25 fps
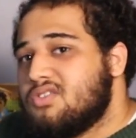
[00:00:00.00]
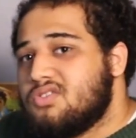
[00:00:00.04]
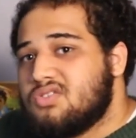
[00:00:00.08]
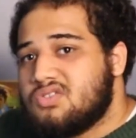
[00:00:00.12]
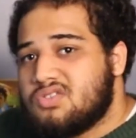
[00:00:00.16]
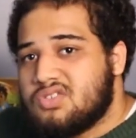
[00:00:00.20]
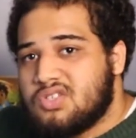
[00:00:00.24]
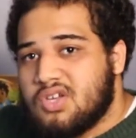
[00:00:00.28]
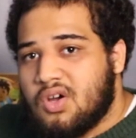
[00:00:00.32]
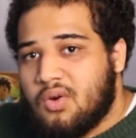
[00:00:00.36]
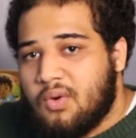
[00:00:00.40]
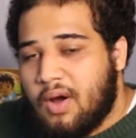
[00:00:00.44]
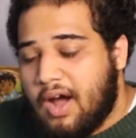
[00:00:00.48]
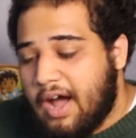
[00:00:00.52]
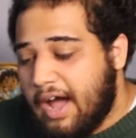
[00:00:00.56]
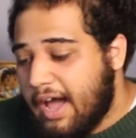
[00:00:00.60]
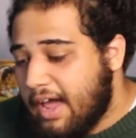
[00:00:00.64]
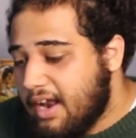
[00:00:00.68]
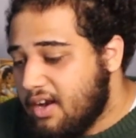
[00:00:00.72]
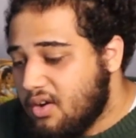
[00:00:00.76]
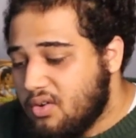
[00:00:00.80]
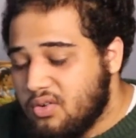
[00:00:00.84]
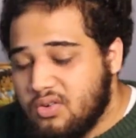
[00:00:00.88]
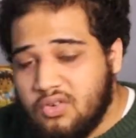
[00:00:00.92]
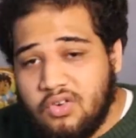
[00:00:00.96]
So
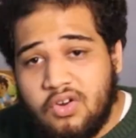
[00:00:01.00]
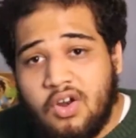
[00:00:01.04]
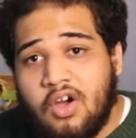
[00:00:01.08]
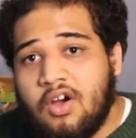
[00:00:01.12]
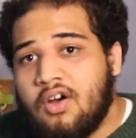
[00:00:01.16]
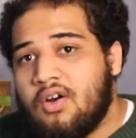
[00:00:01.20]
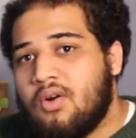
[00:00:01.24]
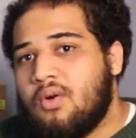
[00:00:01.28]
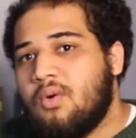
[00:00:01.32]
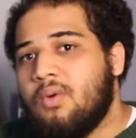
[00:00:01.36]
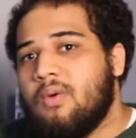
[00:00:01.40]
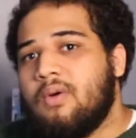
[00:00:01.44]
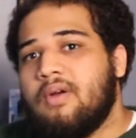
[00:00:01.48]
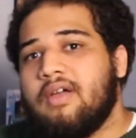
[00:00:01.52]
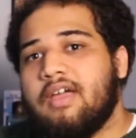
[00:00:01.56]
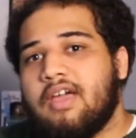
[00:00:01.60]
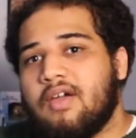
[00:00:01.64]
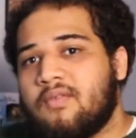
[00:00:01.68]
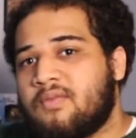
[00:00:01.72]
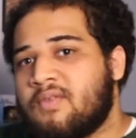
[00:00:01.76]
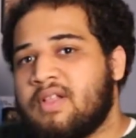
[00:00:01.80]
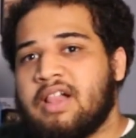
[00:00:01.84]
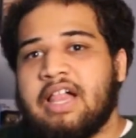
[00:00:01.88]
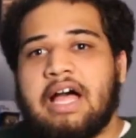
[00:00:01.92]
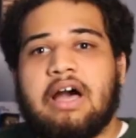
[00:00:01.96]
I don't know
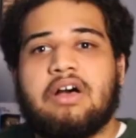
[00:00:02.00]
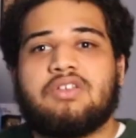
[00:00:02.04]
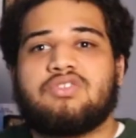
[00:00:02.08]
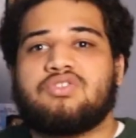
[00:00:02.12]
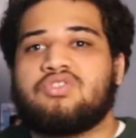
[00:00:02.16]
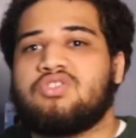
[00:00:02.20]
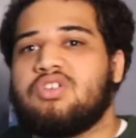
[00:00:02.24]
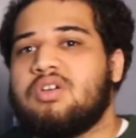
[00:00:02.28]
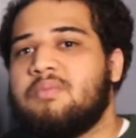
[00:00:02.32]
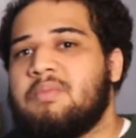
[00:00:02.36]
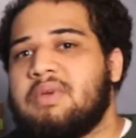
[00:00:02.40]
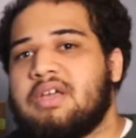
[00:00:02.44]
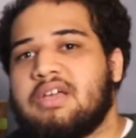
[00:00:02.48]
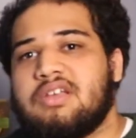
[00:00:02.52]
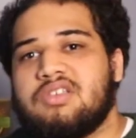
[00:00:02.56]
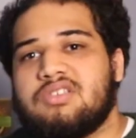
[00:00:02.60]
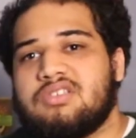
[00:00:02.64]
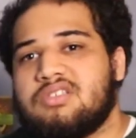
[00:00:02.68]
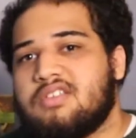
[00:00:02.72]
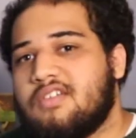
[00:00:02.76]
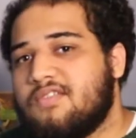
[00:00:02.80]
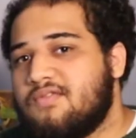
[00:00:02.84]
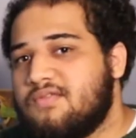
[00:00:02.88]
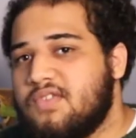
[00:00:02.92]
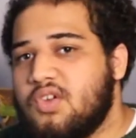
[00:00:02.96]
if cloud streaming
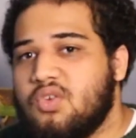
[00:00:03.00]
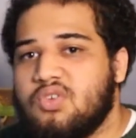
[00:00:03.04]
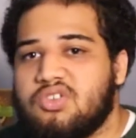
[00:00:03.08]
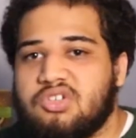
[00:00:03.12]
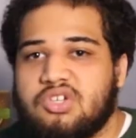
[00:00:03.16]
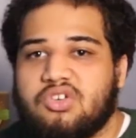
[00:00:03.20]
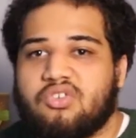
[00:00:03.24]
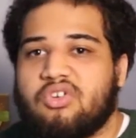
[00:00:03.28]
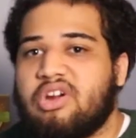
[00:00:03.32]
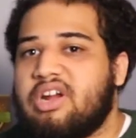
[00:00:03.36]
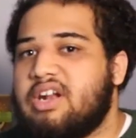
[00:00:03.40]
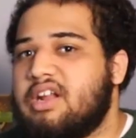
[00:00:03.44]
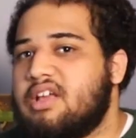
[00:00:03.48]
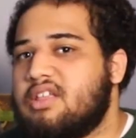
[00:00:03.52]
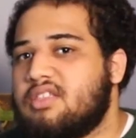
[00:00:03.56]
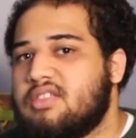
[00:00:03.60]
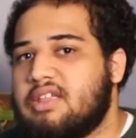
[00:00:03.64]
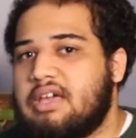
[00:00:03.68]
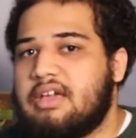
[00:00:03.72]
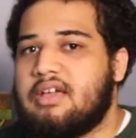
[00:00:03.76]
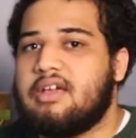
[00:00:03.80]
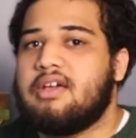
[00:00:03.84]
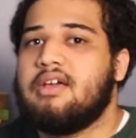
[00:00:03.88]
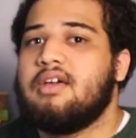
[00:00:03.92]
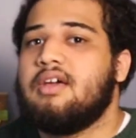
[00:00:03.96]
is the future or
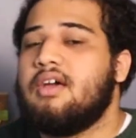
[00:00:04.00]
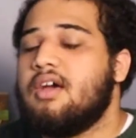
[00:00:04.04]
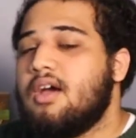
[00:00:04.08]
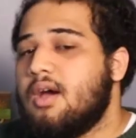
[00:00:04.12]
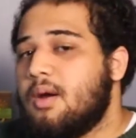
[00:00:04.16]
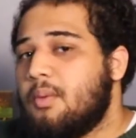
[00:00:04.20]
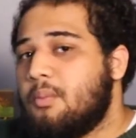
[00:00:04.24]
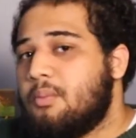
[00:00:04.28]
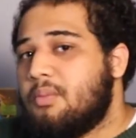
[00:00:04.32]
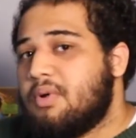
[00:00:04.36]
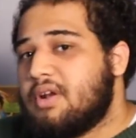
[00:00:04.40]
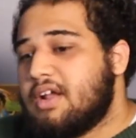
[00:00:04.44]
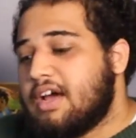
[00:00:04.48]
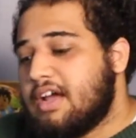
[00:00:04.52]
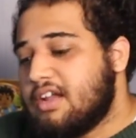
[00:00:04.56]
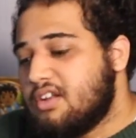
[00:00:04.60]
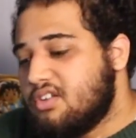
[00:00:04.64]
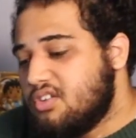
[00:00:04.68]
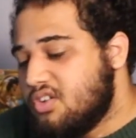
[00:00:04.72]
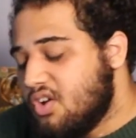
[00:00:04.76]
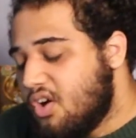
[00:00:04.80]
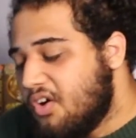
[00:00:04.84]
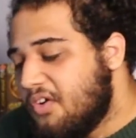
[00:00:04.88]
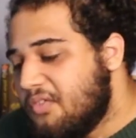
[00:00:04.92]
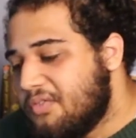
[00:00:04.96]
anything, but I
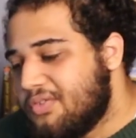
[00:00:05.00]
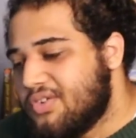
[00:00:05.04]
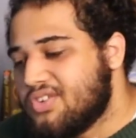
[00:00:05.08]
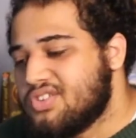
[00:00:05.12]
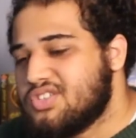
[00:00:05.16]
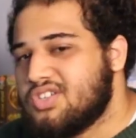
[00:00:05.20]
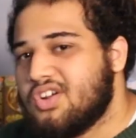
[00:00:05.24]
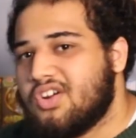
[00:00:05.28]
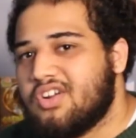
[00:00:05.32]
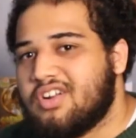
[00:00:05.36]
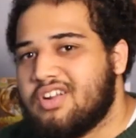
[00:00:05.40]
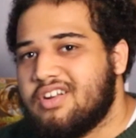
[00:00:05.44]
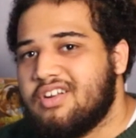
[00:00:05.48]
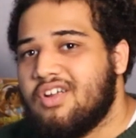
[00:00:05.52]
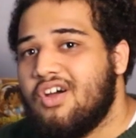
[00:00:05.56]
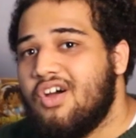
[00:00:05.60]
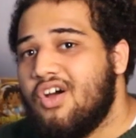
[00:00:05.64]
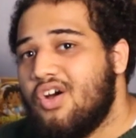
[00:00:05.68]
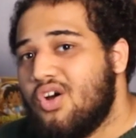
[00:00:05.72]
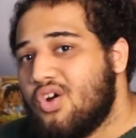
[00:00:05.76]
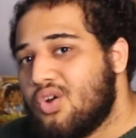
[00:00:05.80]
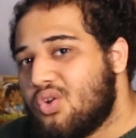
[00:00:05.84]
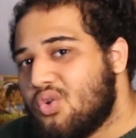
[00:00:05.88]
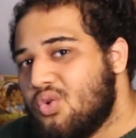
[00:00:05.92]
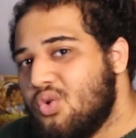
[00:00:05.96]
know for certain
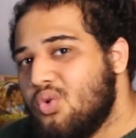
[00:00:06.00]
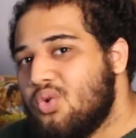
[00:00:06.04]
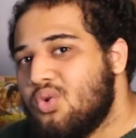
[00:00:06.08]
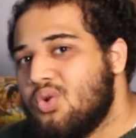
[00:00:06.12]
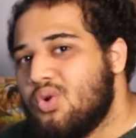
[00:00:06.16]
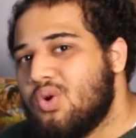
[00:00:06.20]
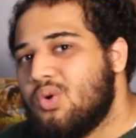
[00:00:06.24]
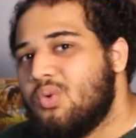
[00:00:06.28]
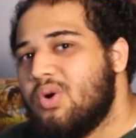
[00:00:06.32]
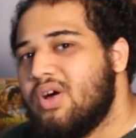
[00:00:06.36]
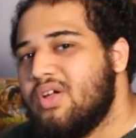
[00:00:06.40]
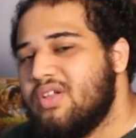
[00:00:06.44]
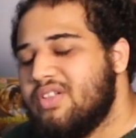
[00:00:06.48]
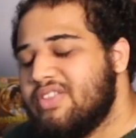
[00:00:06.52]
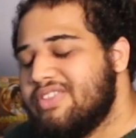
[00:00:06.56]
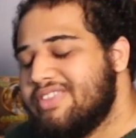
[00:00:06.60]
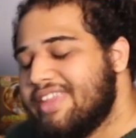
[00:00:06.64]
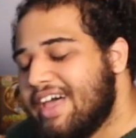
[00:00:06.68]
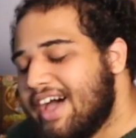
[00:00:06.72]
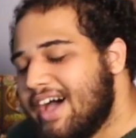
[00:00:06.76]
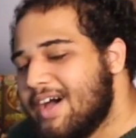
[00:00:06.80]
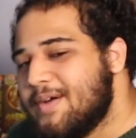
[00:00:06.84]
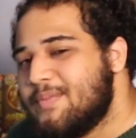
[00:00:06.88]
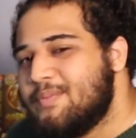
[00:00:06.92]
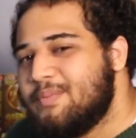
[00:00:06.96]
Google will
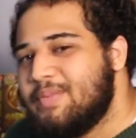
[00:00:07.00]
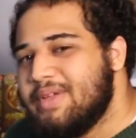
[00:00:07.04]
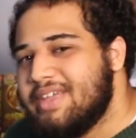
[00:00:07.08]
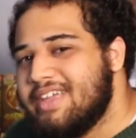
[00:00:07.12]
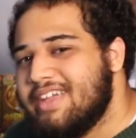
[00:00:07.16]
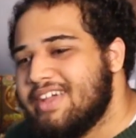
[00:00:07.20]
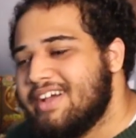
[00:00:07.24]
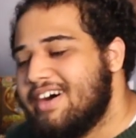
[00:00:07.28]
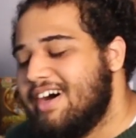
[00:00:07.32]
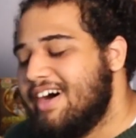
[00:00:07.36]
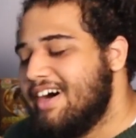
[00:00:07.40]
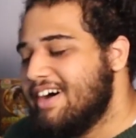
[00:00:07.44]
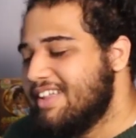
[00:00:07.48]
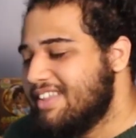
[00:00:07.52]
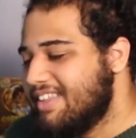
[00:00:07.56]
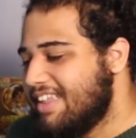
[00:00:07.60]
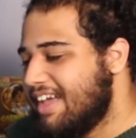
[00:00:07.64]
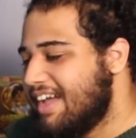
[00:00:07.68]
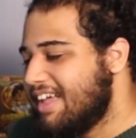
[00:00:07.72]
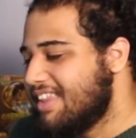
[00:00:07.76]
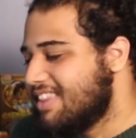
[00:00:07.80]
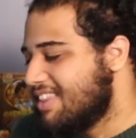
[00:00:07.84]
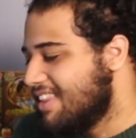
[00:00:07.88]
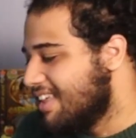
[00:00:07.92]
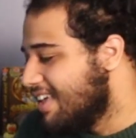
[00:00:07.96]
not be on
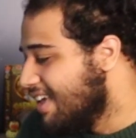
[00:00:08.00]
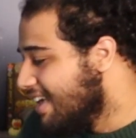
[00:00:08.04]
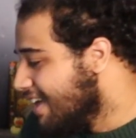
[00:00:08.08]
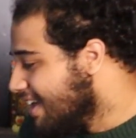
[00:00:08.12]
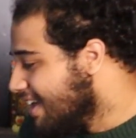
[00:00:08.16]
that thing.